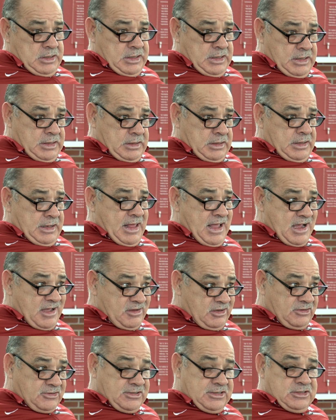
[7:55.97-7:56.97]
and, and how
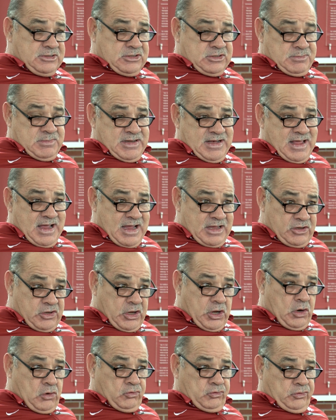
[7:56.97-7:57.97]
you teach them, and how you
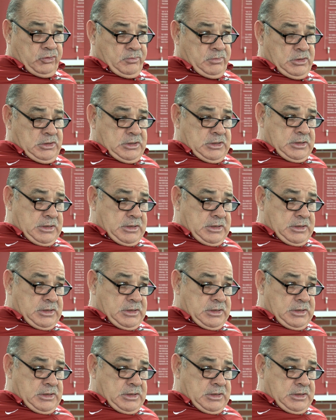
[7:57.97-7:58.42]
coach them,